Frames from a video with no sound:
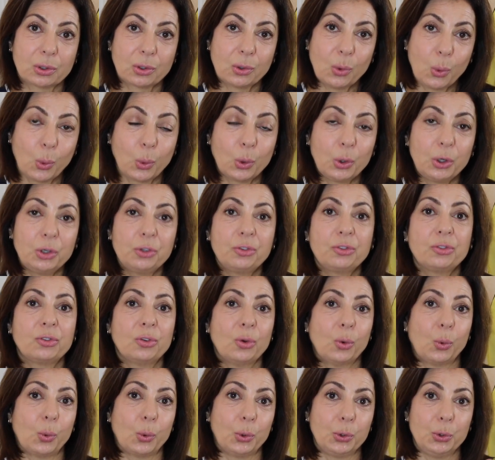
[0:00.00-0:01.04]

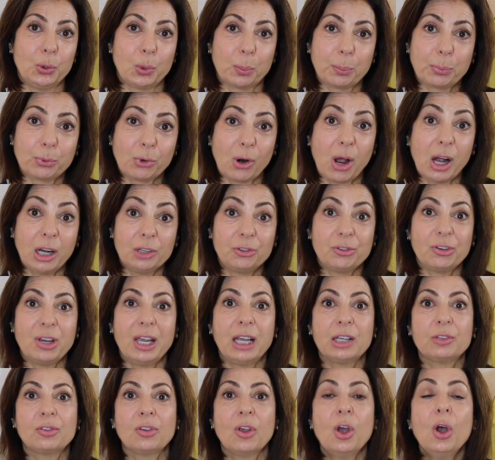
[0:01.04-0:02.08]
course or your
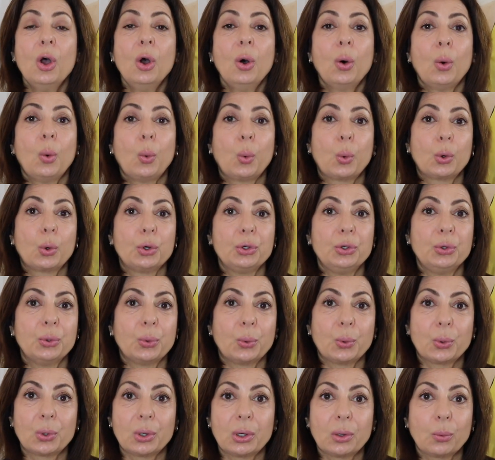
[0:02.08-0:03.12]
projects or
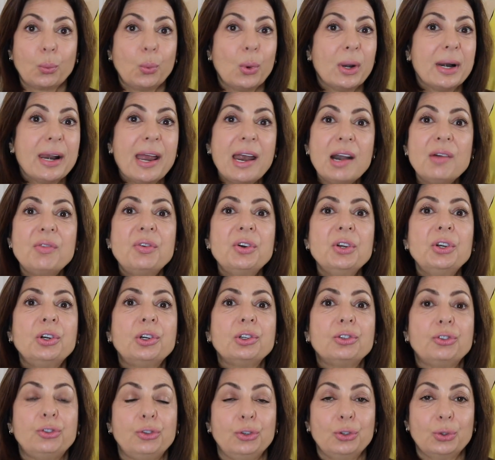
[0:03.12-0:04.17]
your whatever
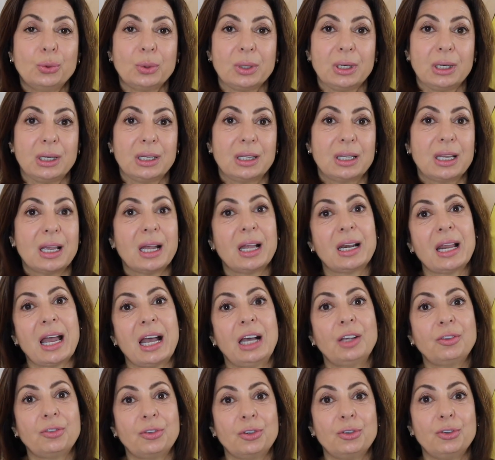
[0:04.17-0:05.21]
you're doing that
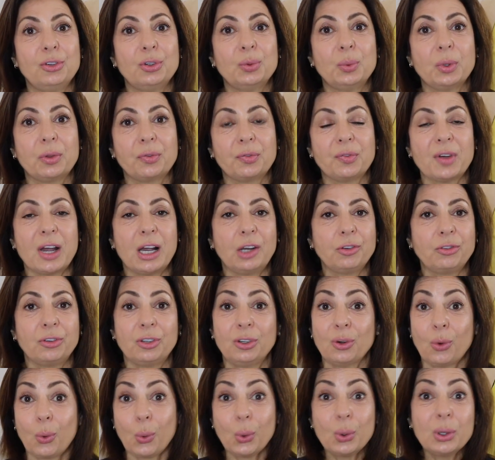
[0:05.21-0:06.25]
has to do with
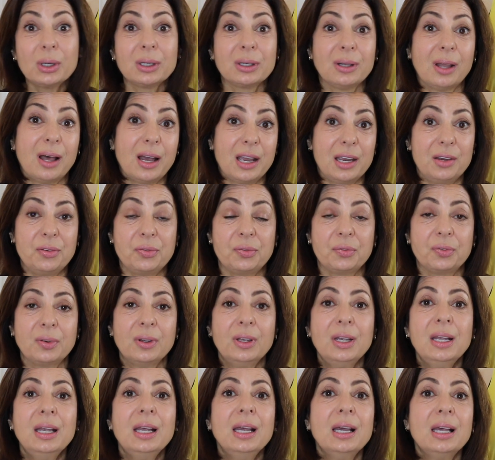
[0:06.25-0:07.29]
fashion or in life,
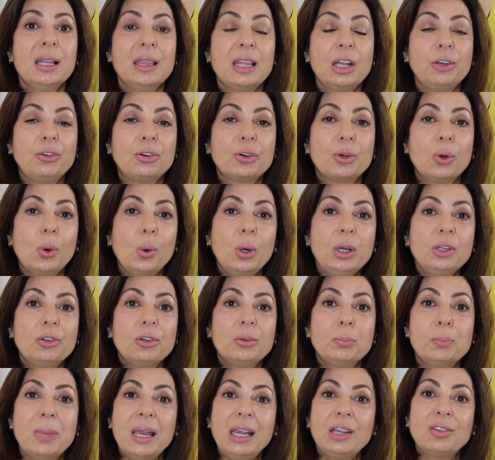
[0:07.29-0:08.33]
that you're going
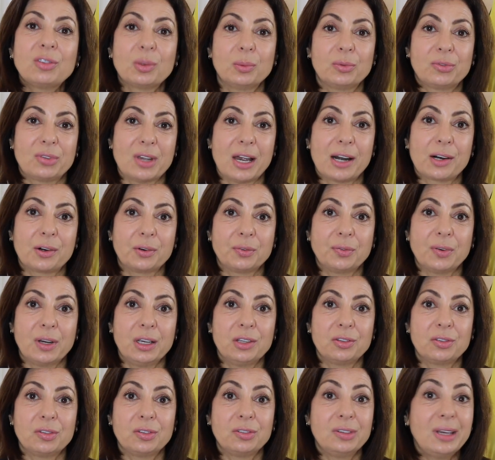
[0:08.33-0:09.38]
to make some
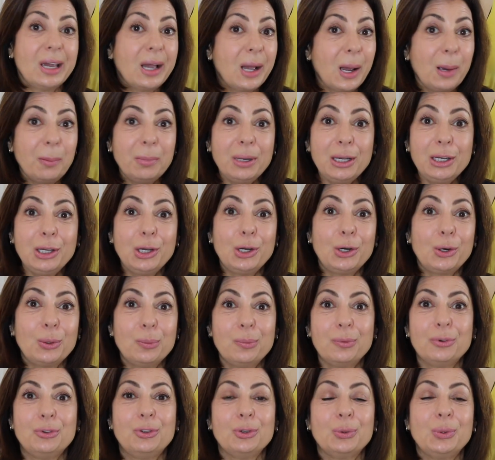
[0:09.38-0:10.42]
sacrifices. Yeah, I'm in here
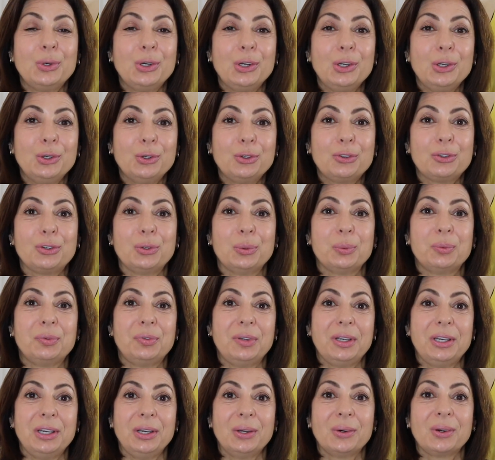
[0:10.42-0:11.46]
doing a YouTube
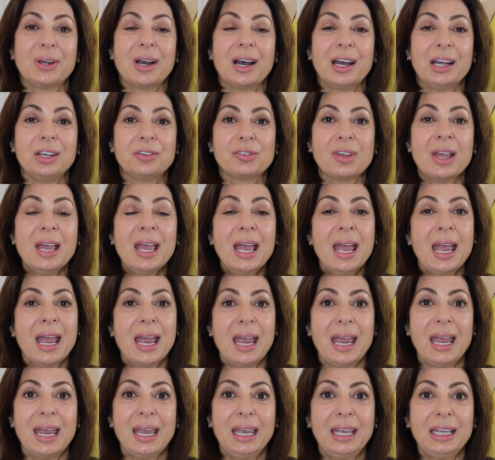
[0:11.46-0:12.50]
video, guys,
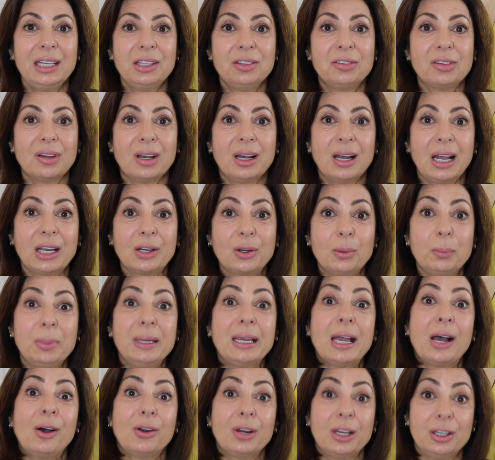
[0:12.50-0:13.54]
and I could
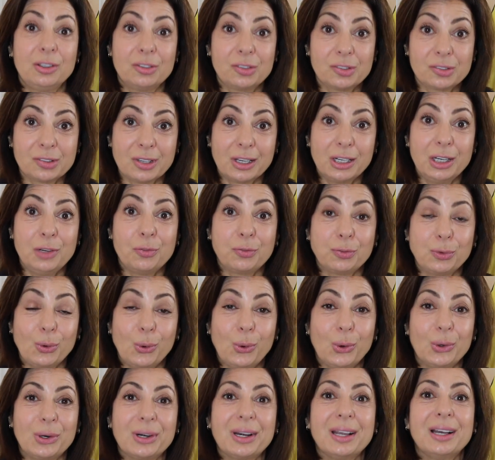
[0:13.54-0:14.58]
be out in sunny
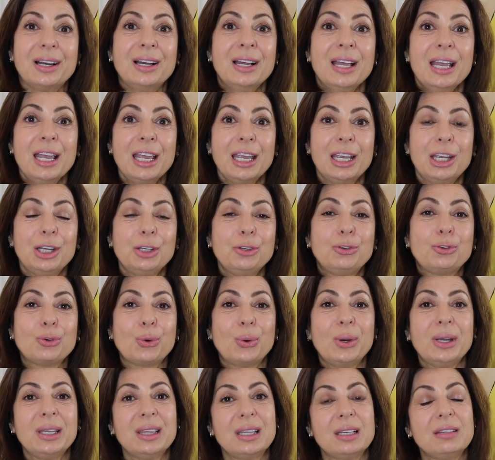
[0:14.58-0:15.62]
Florida
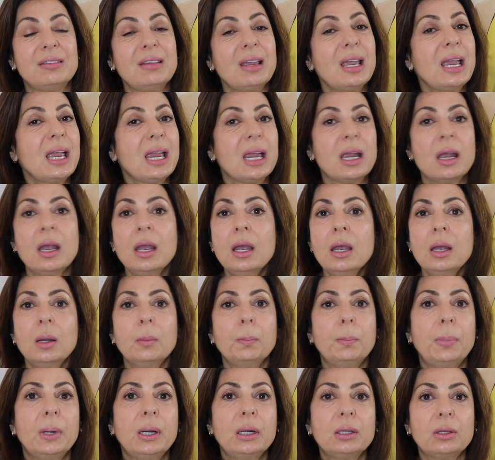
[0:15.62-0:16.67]
enjoying the day,
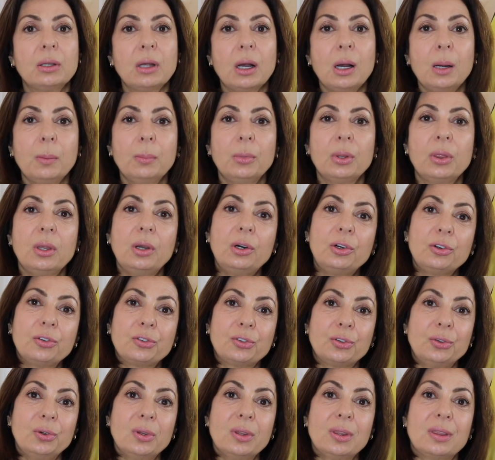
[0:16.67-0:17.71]
but there are
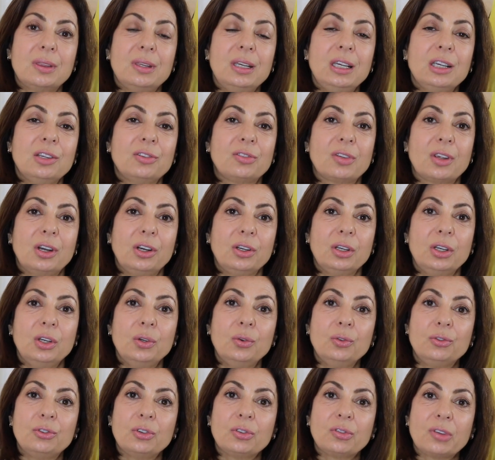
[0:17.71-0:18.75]
certain things that
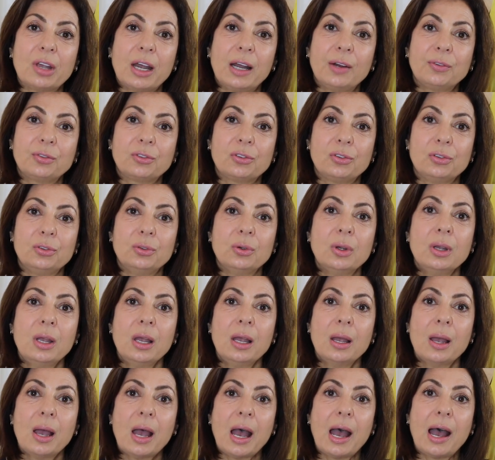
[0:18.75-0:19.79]
you just have to
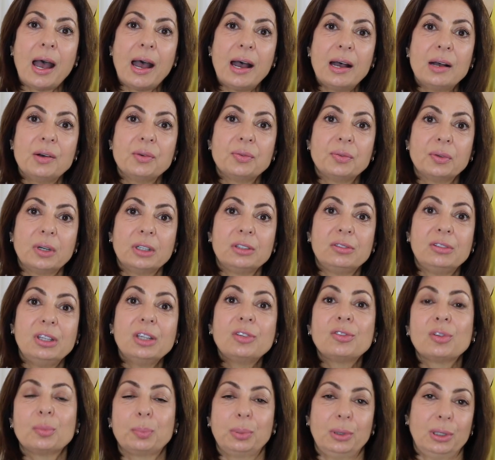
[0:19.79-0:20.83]
have a
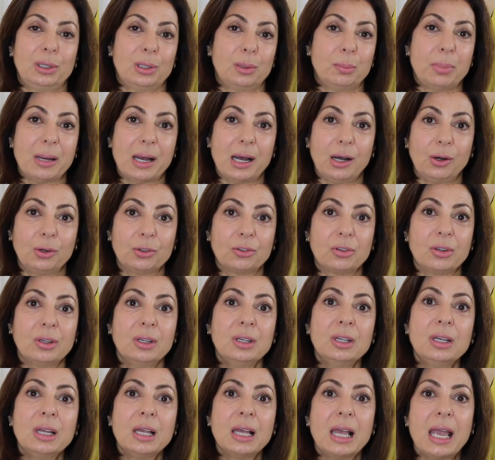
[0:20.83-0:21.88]
discipline about,
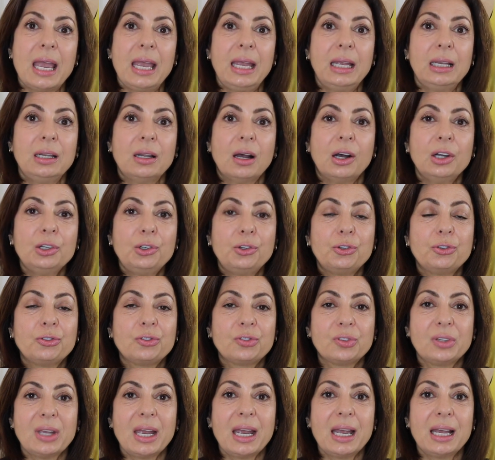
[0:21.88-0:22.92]
and
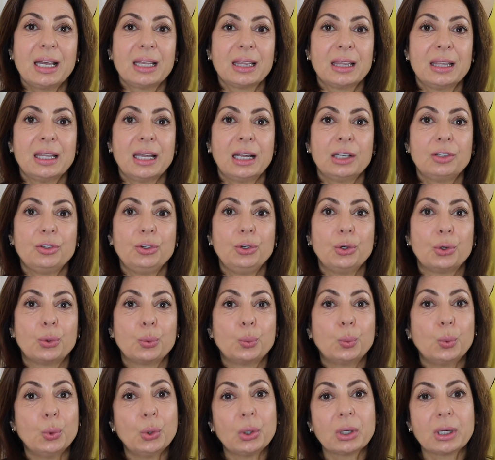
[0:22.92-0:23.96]
understand that your
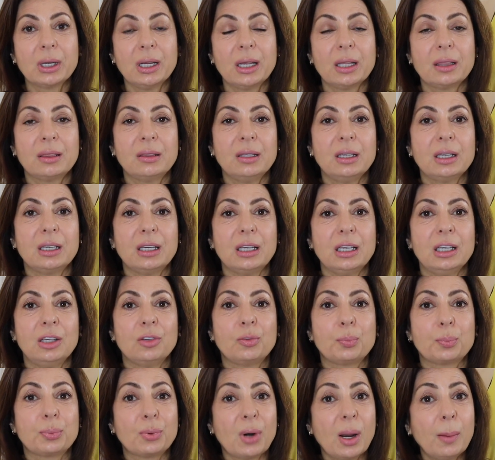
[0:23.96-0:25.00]
work ethic
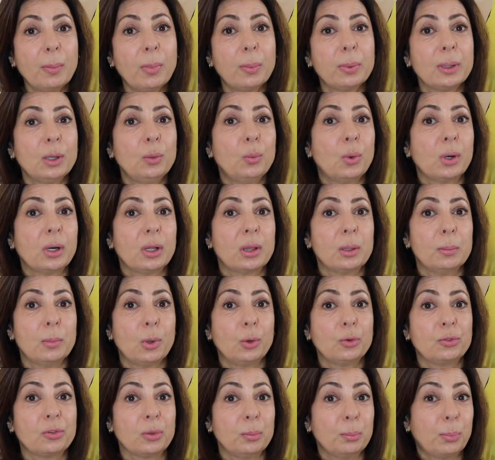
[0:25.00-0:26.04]
is probably one of the
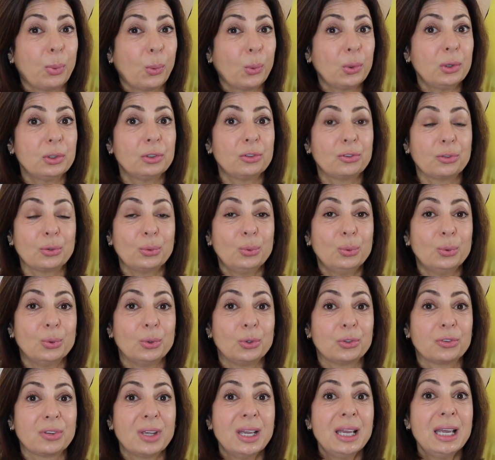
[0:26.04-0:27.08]
most important
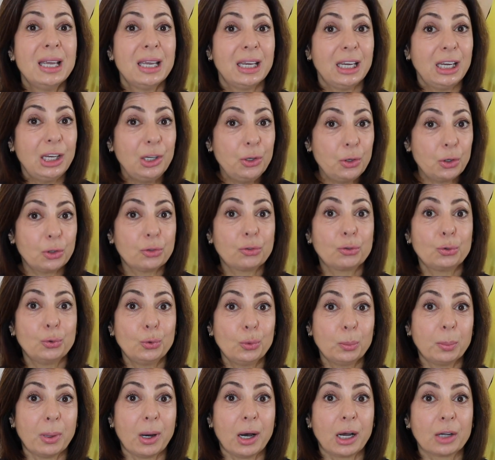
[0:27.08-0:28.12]
tools in your
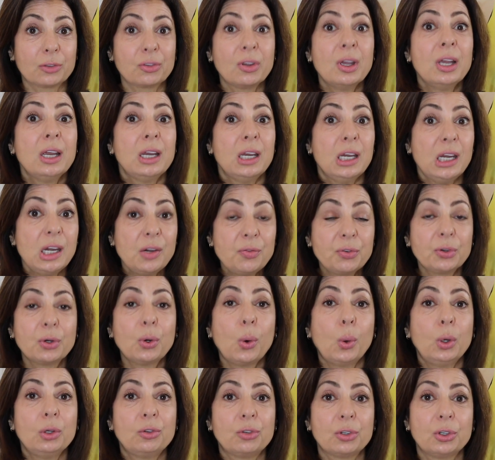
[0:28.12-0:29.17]
toolbox if you're
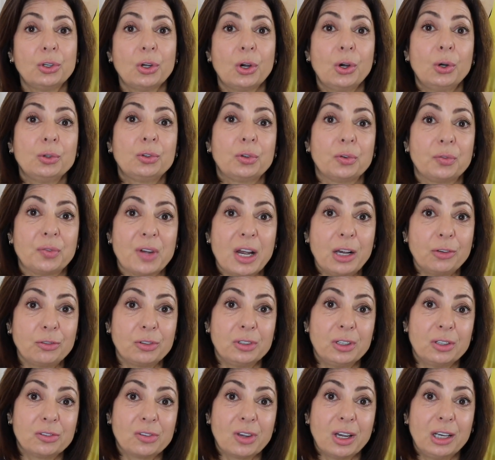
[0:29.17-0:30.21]
going to go to
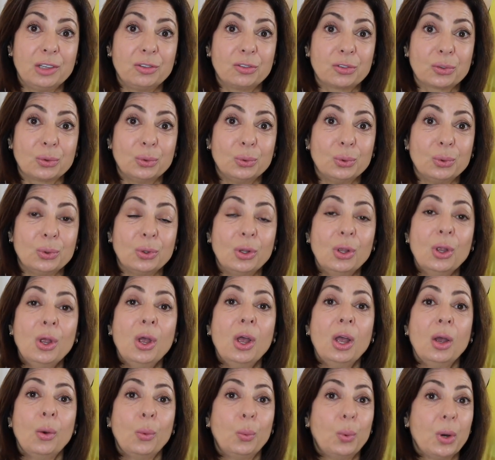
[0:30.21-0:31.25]
fashion design school,
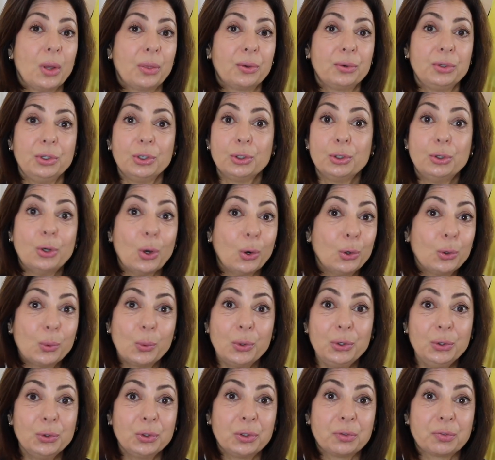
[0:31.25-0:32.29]
whether you go to
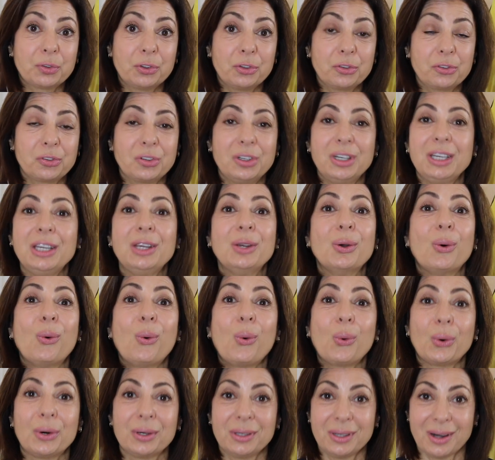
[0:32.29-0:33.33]
a university
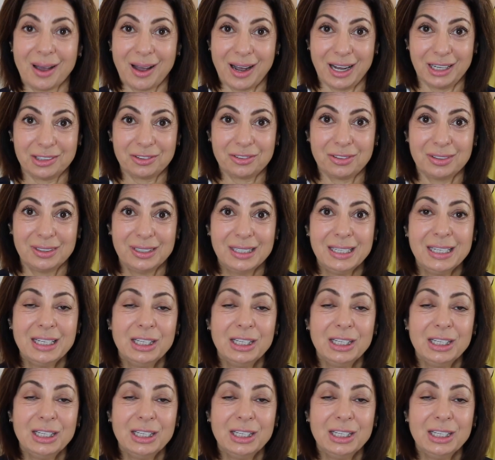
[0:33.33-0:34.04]
or not.